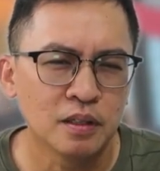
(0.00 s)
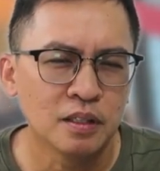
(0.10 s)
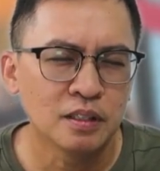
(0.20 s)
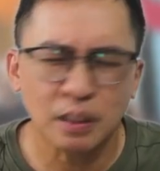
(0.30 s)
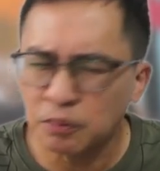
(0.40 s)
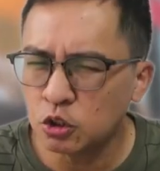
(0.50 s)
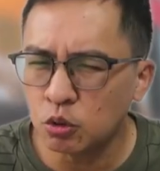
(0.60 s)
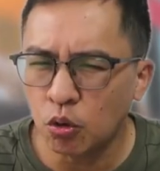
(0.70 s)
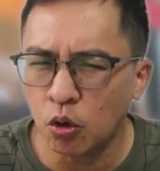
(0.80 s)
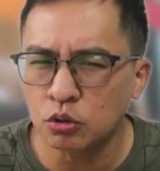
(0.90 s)
Something so
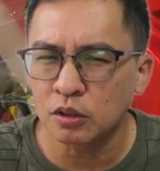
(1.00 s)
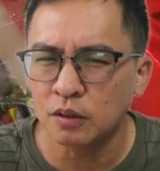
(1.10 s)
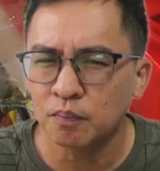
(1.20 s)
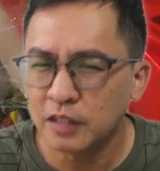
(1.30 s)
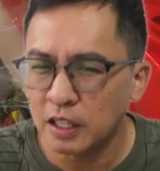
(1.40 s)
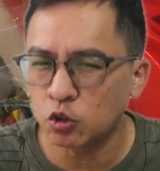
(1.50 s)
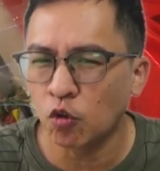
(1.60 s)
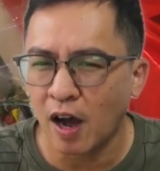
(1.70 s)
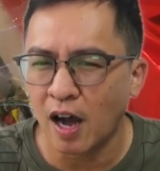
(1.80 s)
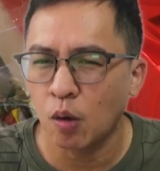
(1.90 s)
close, yet so
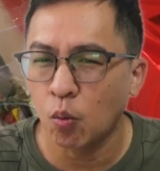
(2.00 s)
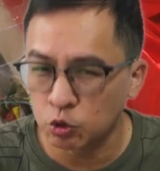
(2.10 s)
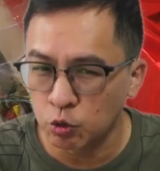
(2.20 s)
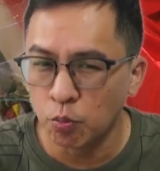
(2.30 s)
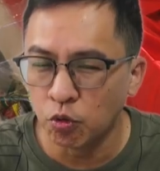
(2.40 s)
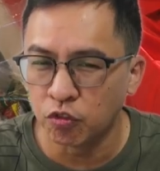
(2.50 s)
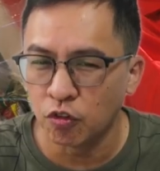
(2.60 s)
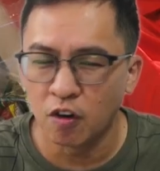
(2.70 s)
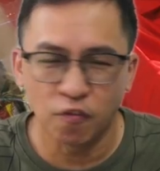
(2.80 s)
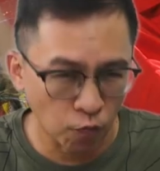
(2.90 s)
far, was removed
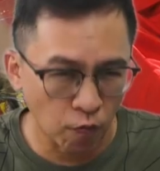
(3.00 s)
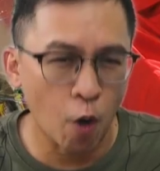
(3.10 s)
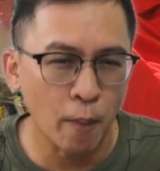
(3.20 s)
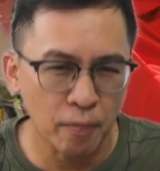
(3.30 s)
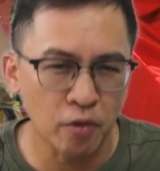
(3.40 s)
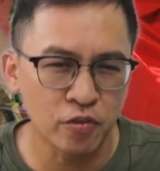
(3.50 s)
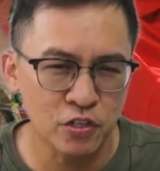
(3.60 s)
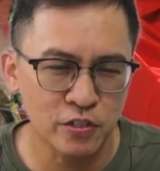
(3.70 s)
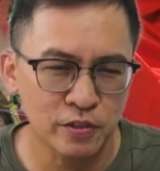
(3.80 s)
from our memories.